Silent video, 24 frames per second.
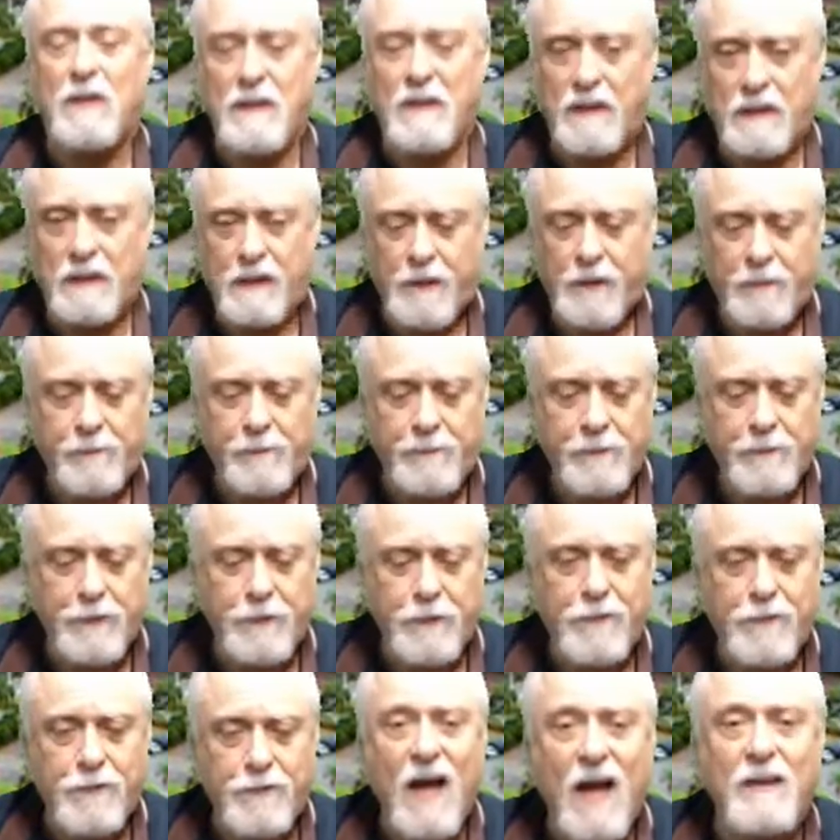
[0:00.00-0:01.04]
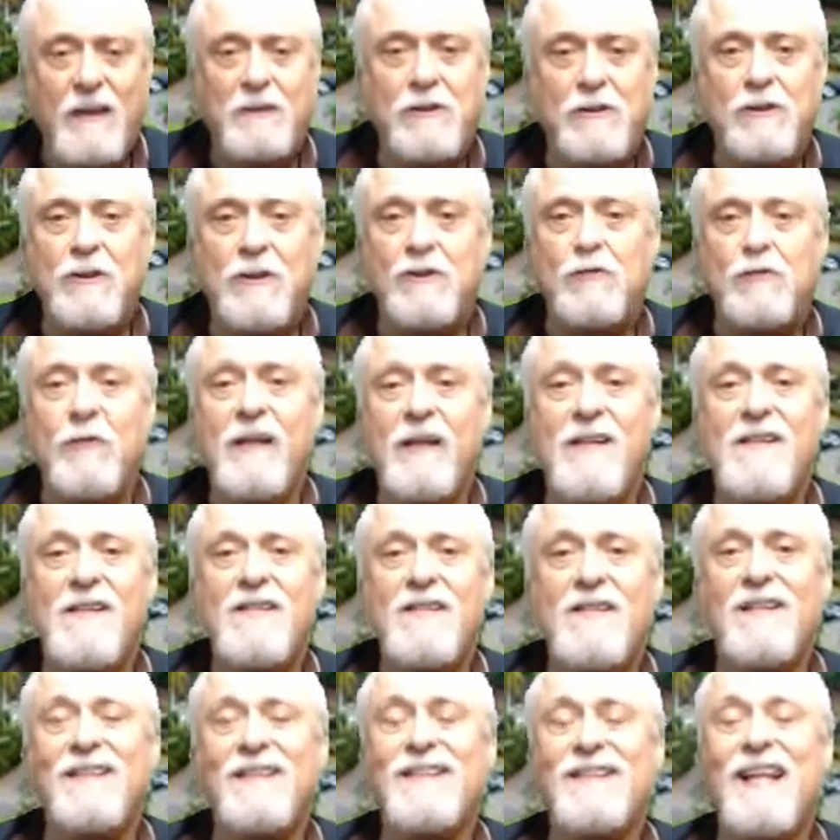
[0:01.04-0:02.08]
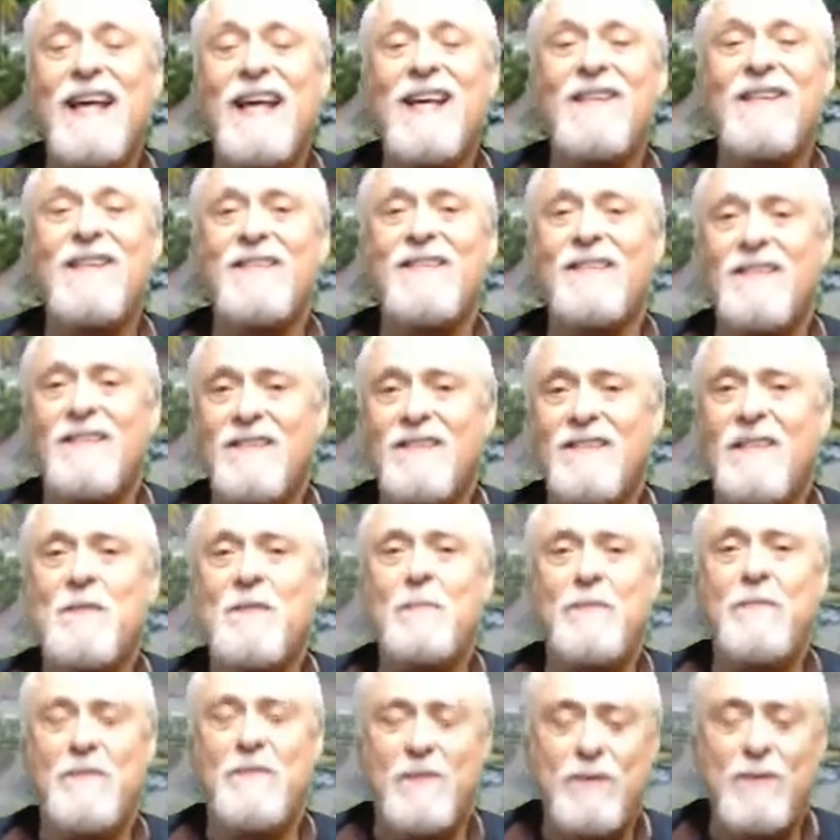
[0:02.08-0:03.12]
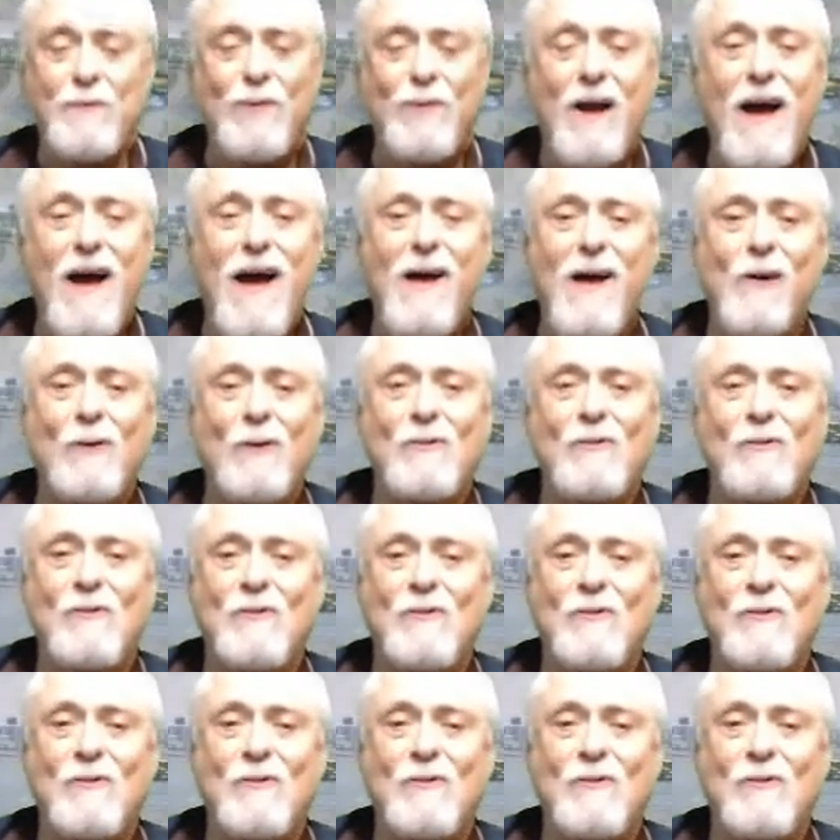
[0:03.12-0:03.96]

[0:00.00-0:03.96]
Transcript: And if you're not, just raise a glass of something brown.